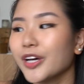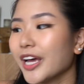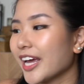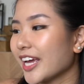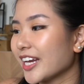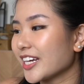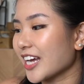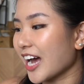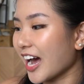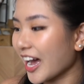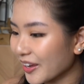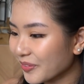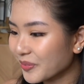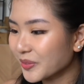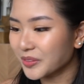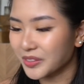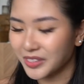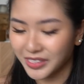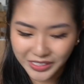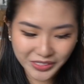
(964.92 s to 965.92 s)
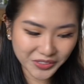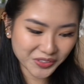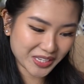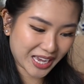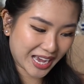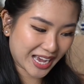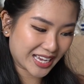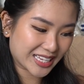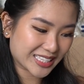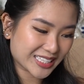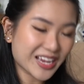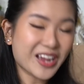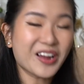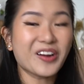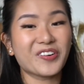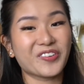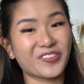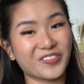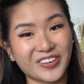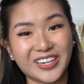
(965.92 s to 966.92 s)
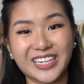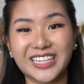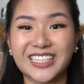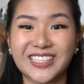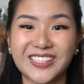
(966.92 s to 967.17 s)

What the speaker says: and I will see you guys really